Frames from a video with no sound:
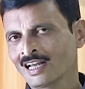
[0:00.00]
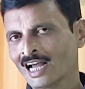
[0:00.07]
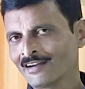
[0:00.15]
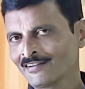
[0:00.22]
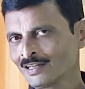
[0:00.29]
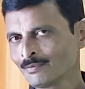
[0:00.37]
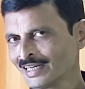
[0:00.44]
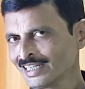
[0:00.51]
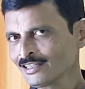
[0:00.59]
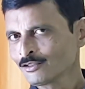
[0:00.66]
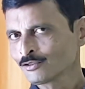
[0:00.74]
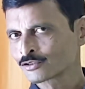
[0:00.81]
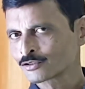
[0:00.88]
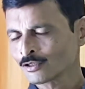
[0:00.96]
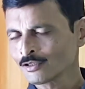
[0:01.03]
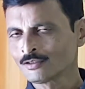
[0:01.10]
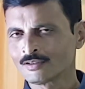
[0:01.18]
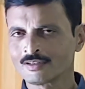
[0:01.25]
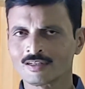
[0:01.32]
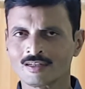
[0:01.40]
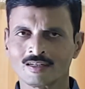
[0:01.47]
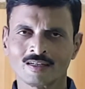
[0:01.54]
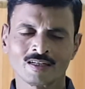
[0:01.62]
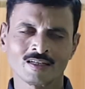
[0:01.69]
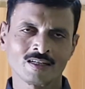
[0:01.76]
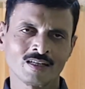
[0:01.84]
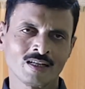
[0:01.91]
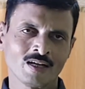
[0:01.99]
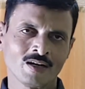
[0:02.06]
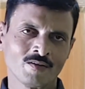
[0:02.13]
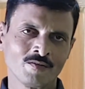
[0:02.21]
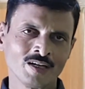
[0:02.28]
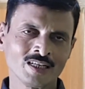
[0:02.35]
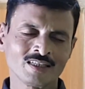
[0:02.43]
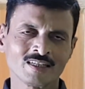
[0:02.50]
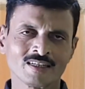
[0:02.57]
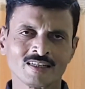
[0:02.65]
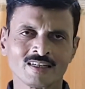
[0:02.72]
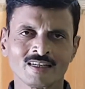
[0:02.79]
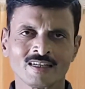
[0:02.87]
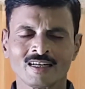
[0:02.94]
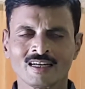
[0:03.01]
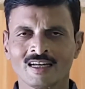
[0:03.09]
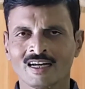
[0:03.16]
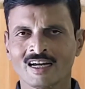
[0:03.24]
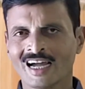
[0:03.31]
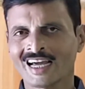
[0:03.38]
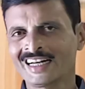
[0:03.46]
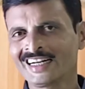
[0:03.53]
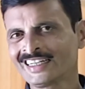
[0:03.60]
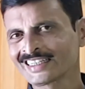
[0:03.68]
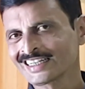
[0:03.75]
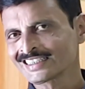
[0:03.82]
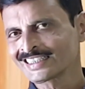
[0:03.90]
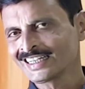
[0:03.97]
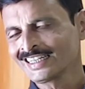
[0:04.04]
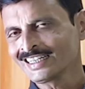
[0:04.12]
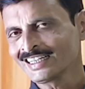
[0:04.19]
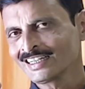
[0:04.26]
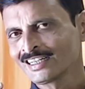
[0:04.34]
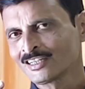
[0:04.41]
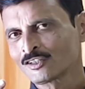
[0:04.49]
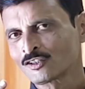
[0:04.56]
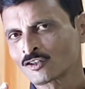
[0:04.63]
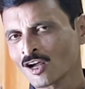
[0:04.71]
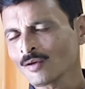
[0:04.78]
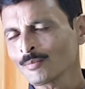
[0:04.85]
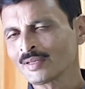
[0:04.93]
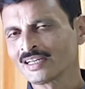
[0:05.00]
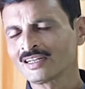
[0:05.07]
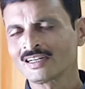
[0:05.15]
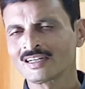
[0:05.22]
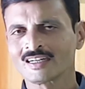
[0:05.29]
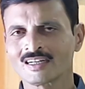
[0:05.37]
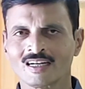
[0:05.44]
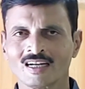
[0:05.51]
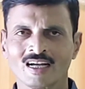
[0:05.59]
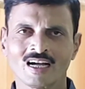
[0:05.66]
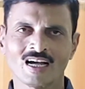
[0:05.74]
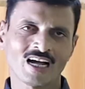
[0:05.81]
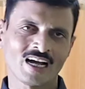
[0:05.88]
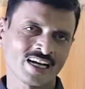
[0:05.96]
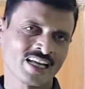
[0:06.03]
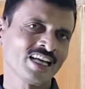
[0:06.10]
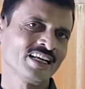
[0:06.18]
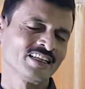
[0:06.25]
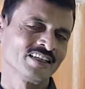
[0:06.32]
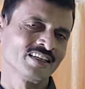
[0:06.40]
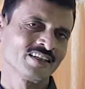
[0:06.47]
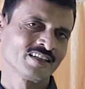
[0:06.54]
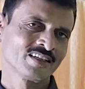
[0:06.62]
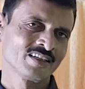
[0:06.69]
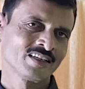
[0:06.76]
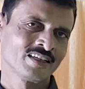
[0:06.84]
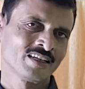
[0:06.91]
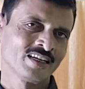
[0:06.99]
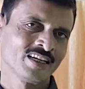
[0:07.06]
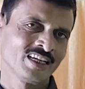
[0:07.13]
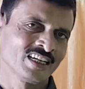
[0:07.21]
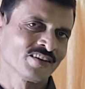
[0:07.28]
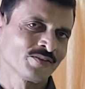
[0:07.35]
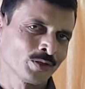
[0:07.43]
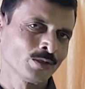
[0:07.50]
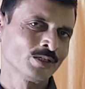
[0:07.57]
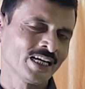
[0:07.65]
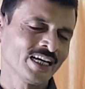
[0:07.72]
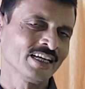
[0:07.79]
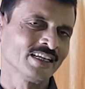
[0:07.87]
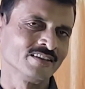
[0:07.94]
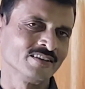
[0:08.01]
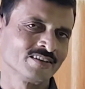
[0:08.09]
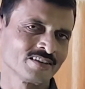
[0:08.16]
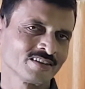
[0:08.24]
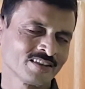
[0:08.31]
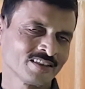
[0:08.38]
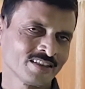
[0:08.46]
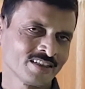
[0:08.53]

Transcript: I will meet you soon with an interesting topic again in a few days.